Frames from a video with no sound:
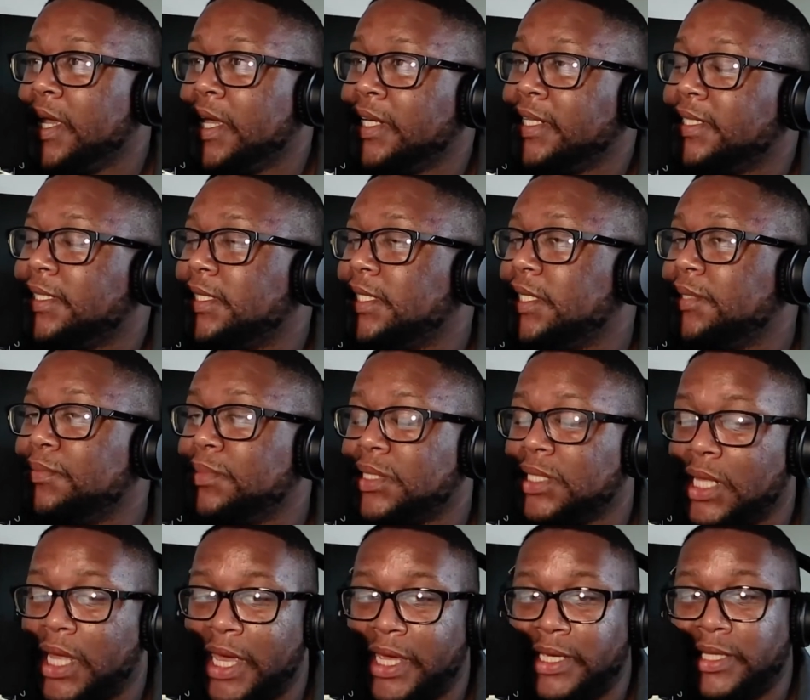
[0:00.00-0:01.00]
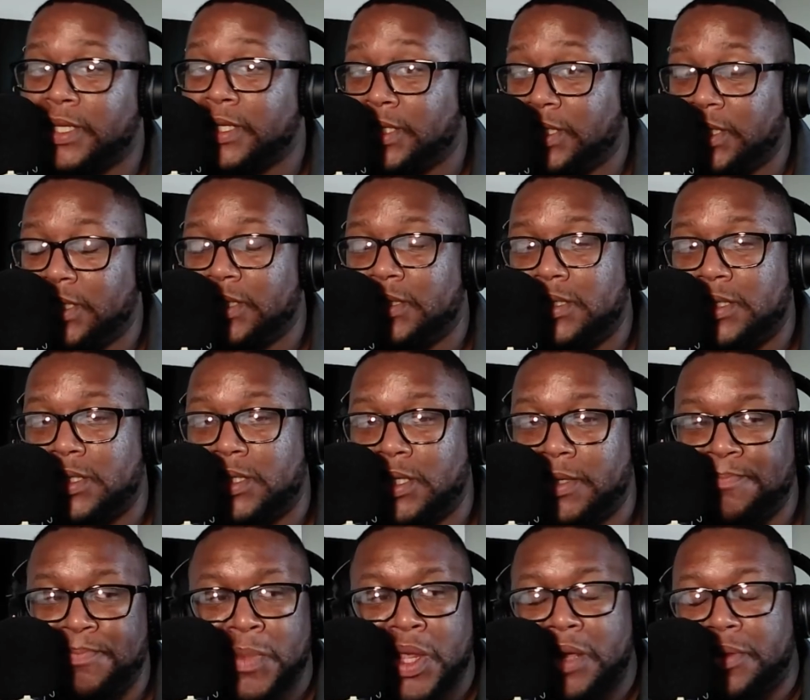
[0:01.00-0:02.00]
And it seems like the
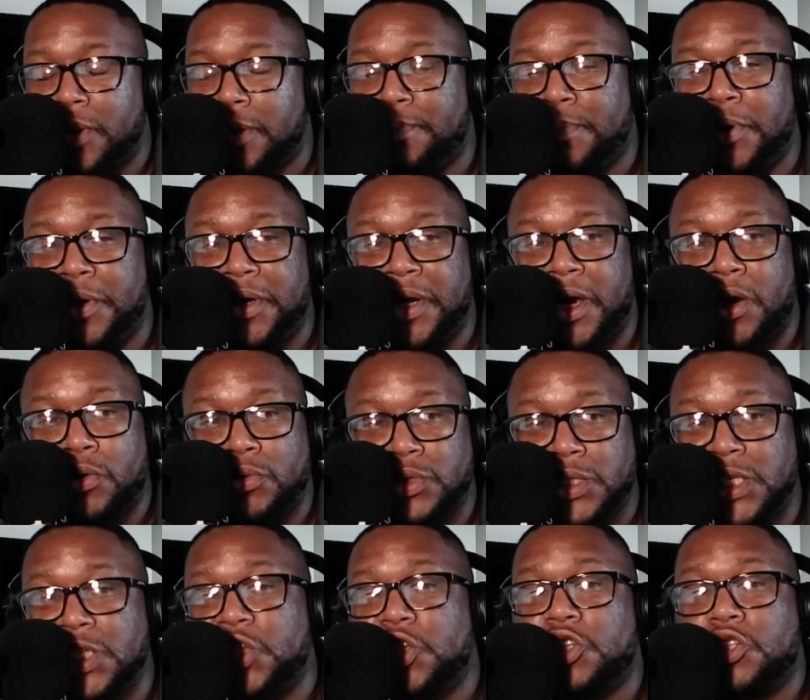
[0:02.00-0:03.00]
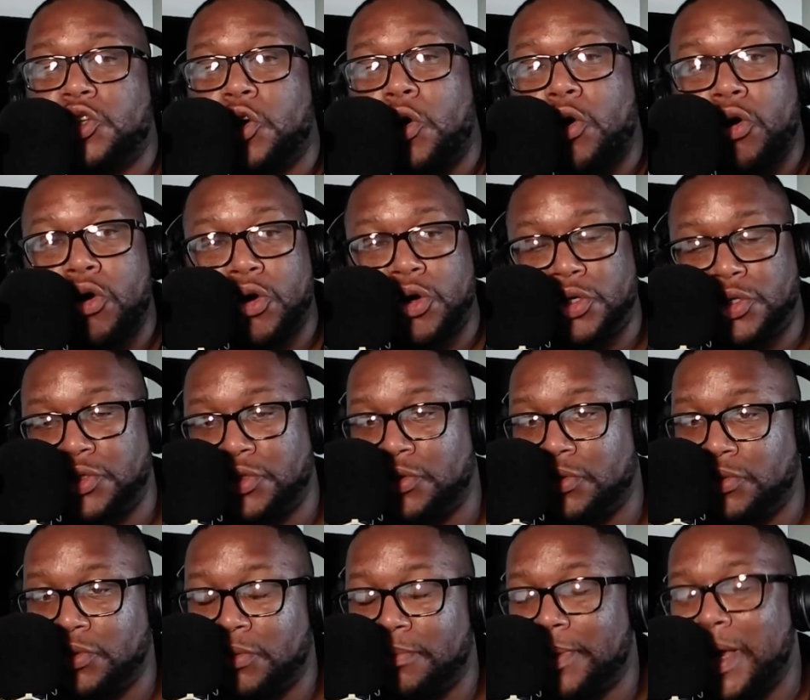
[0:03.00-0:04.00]
DNC, they put out these stars,
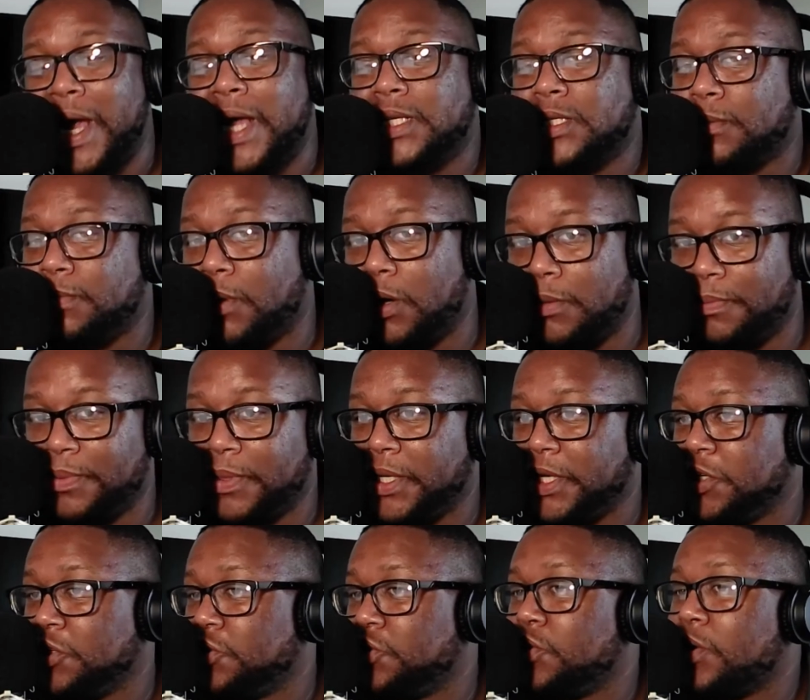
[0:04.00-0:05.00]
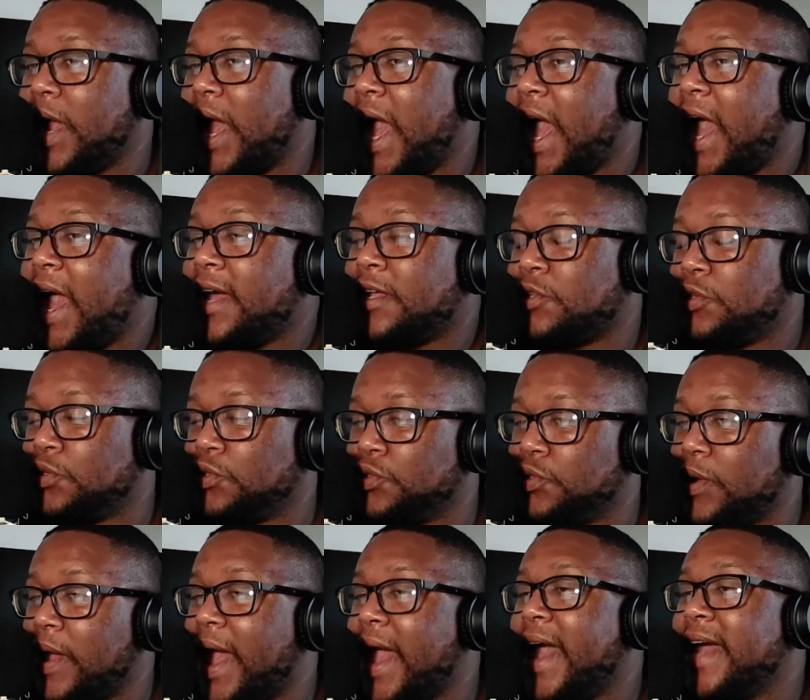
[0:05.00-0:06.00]
your basketball players, your actors,
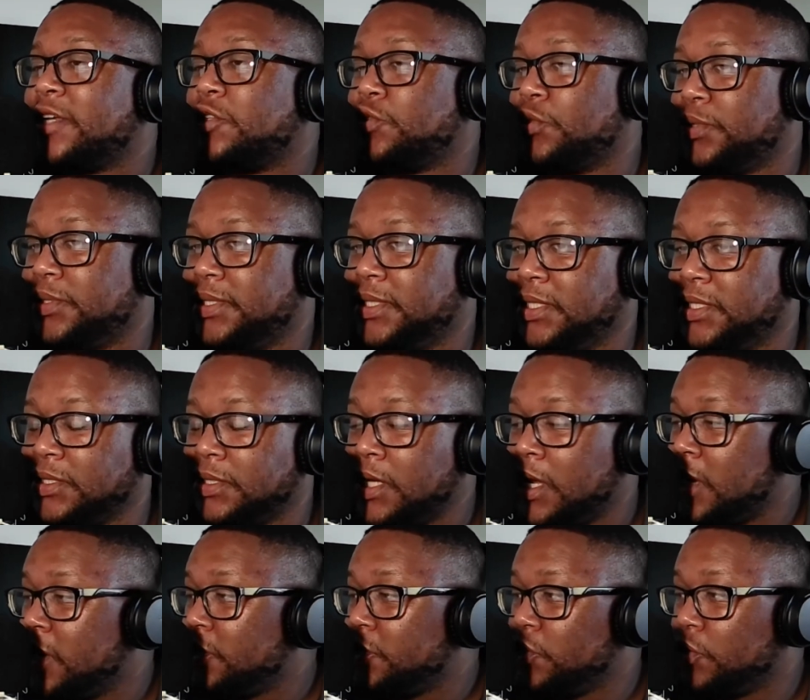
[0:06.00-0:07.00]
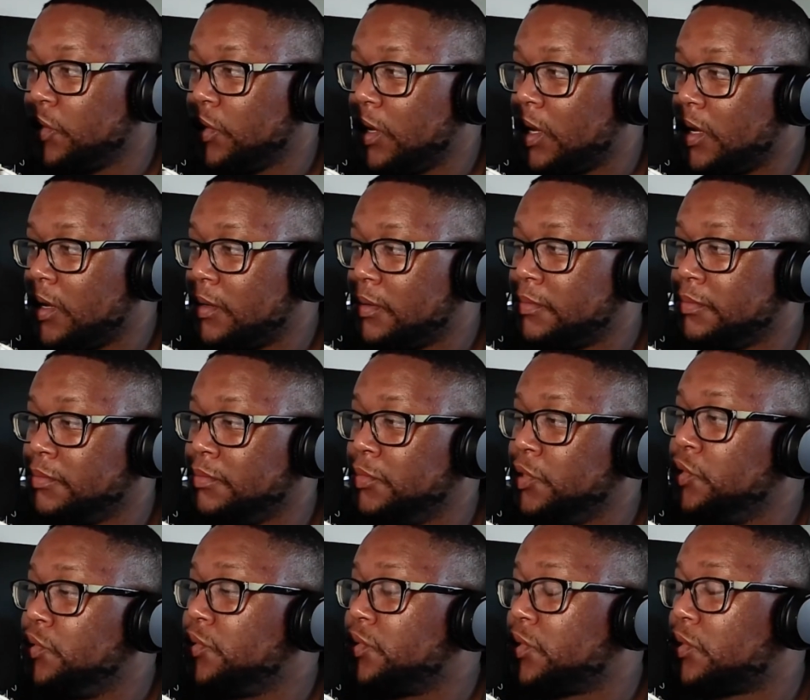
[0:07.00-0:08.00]
your actresses, your
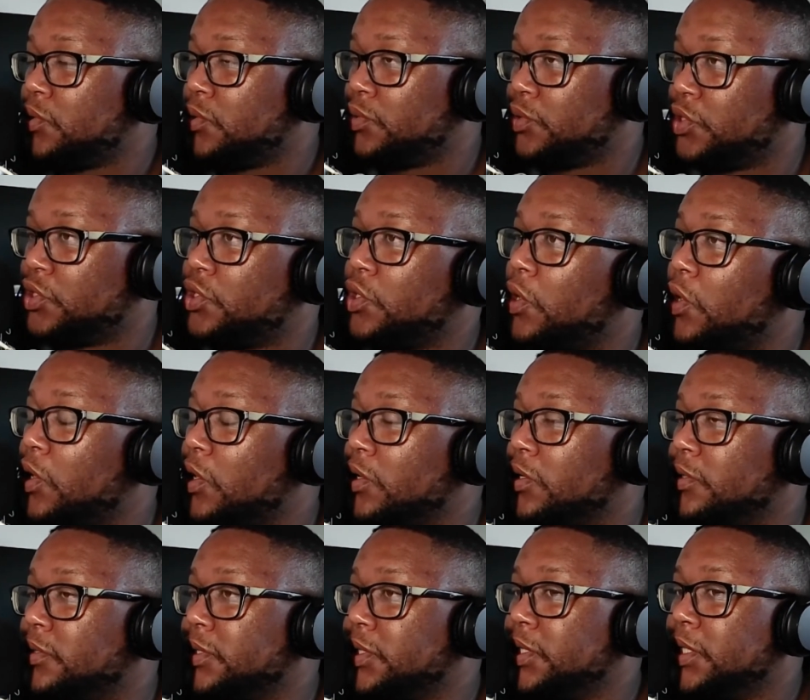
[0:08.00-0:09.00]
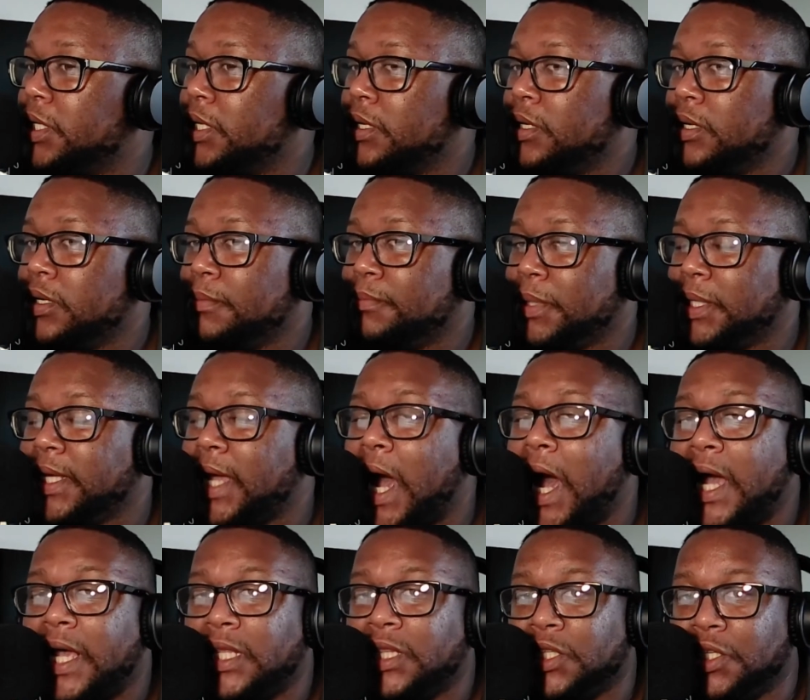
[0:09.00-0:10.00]
musical stars. Billie
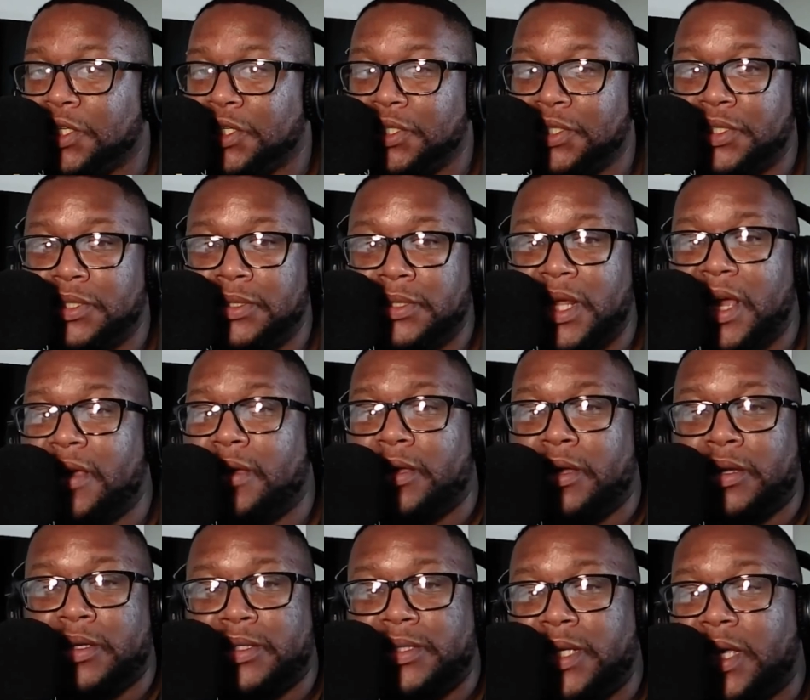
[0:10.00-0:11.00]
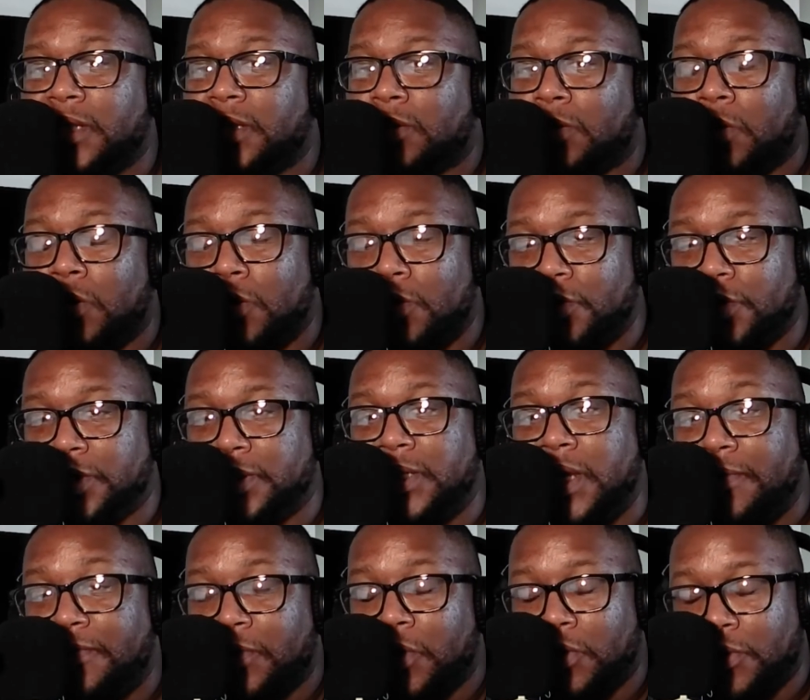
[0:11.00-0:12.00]
Eilish, Steph
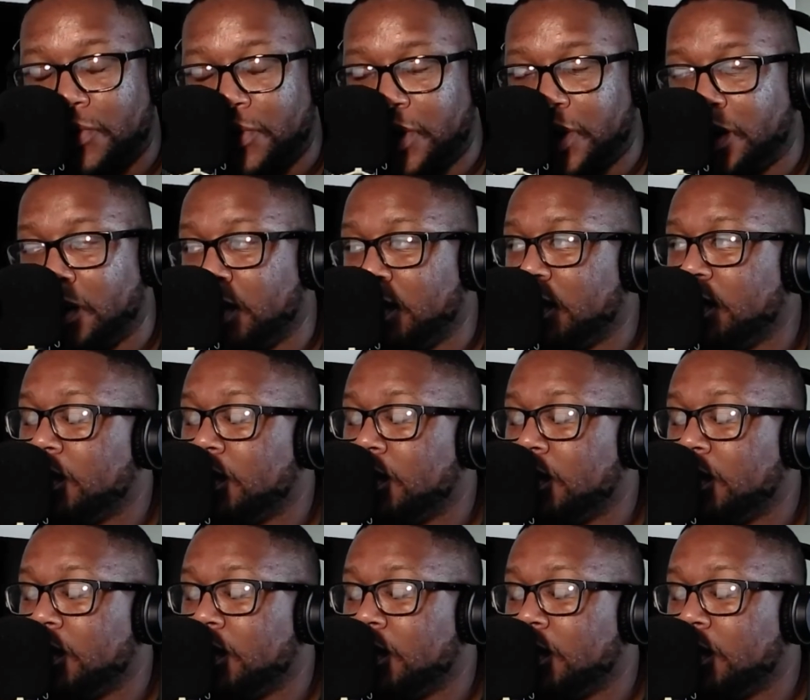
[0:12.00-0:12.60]
Curry.